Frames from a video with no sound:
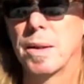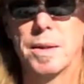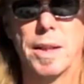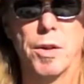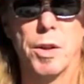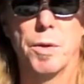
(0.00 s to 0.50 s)

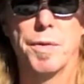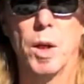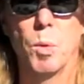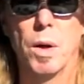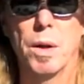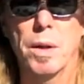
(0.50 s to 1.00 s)
tell you if they
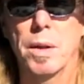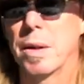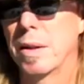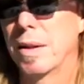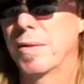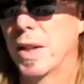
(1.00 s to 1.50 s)
work,
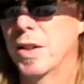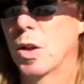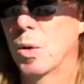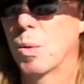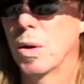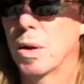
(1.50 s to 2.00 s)
if they
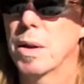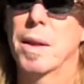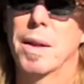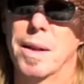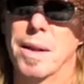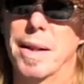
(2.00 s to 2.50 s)
don't work,
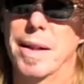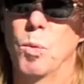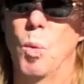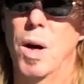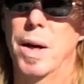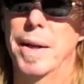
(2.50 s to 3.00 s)

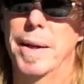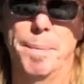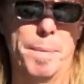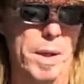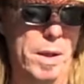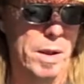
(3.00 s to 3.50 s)
and why.
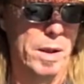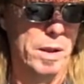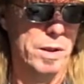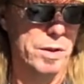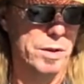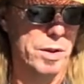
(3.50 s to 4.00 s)

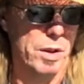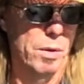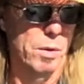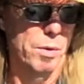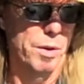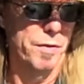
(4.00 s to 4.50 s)
So the